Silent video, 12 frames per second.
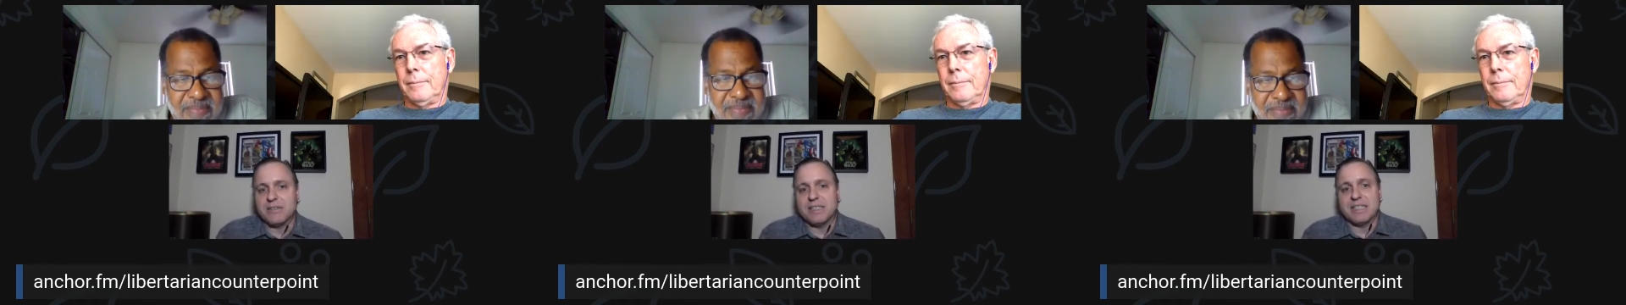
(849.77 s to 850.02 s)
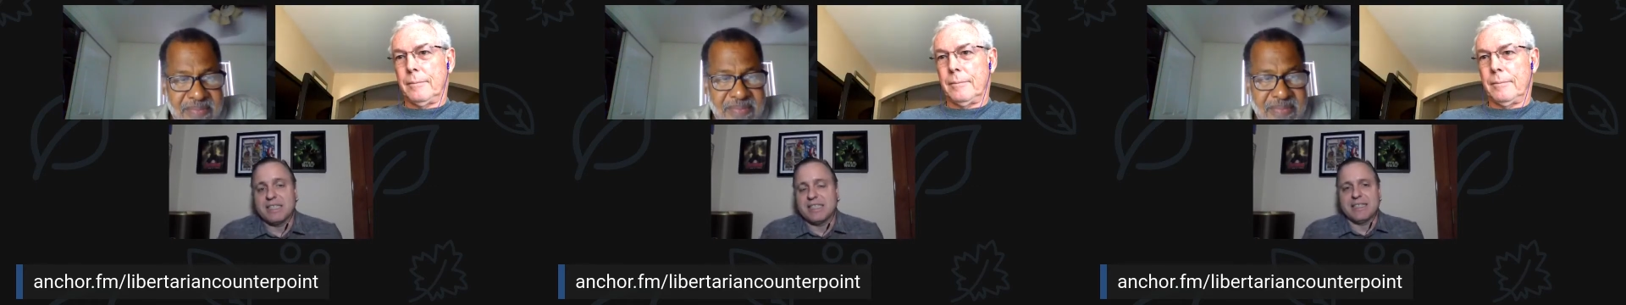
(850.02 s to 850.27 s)
Speaker 1: You
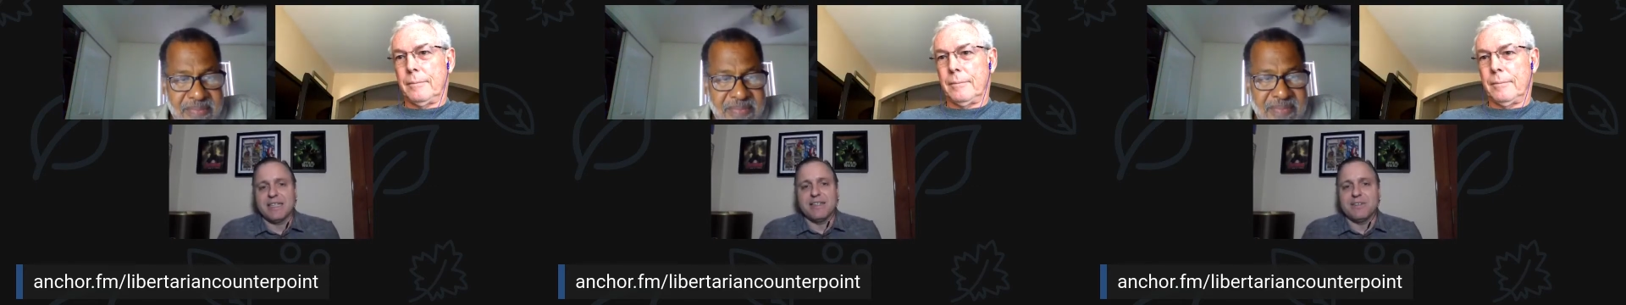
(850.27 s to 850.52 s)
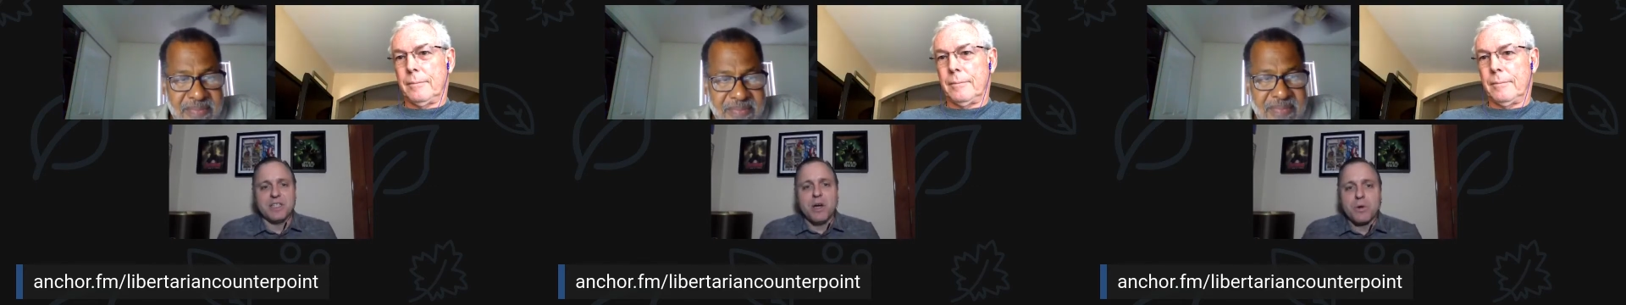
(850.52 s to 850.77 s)
know, it's just
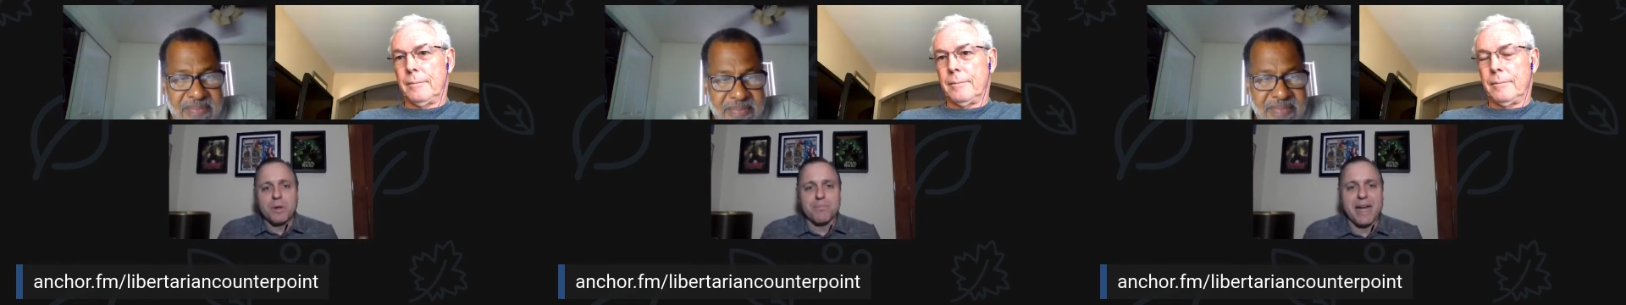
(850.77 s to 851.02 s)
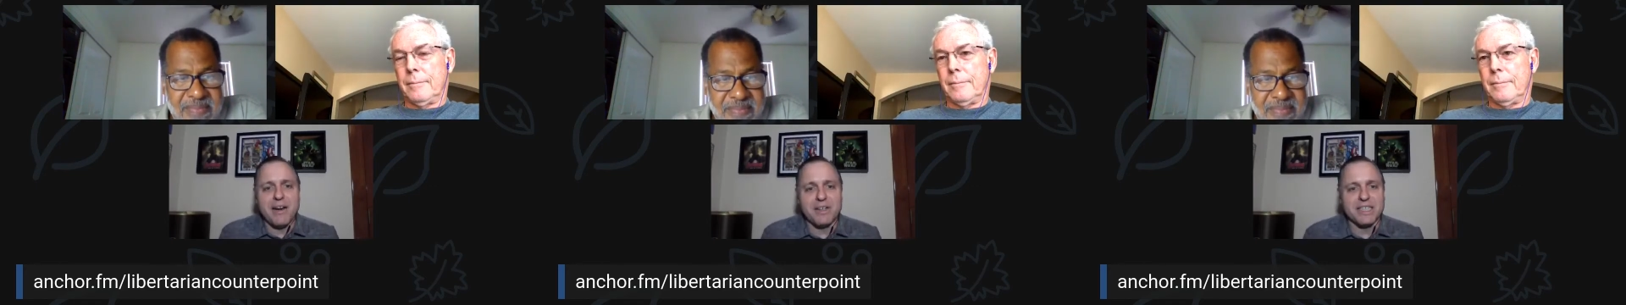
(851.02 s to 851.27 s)
that there's no
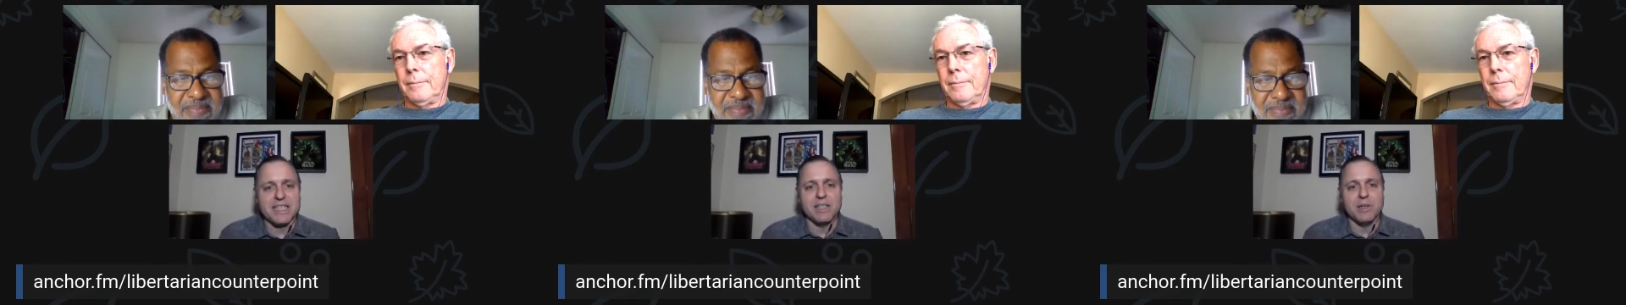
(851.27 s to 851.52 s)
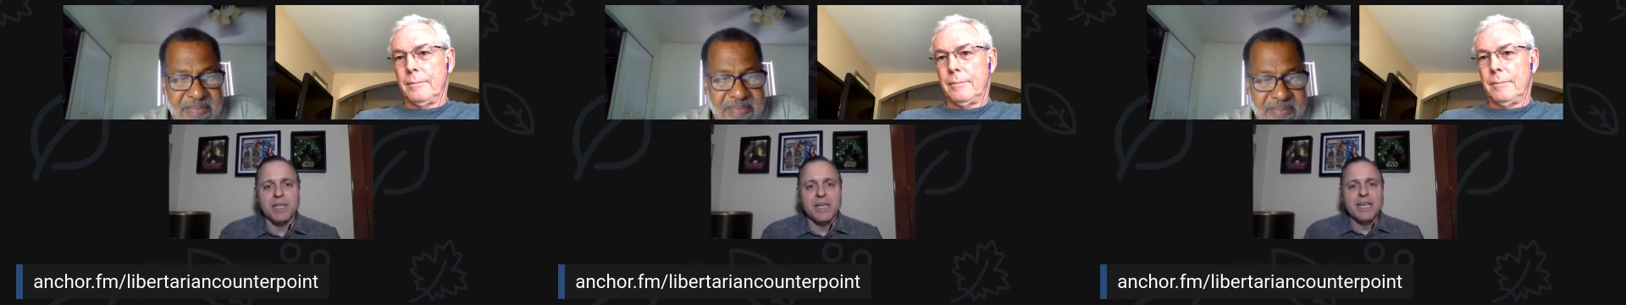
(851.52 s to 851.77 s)

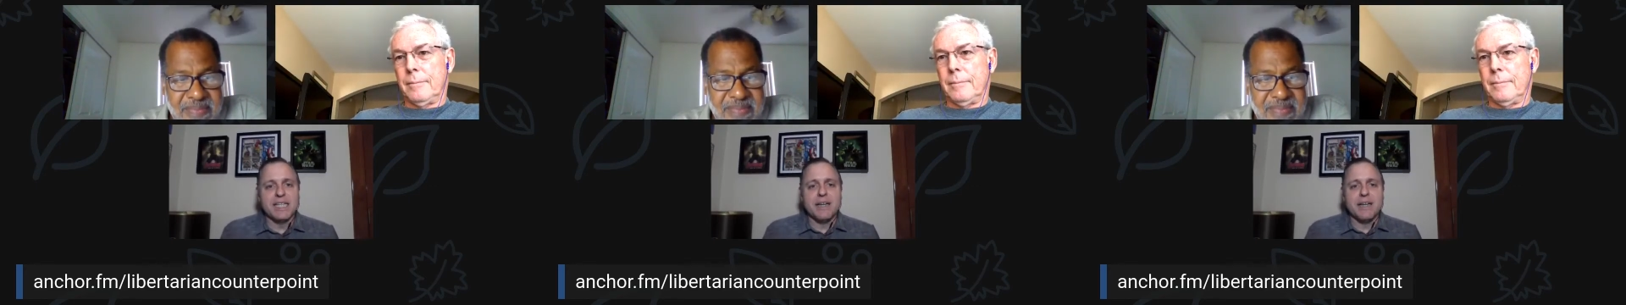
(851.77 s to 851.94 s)
comparison, though.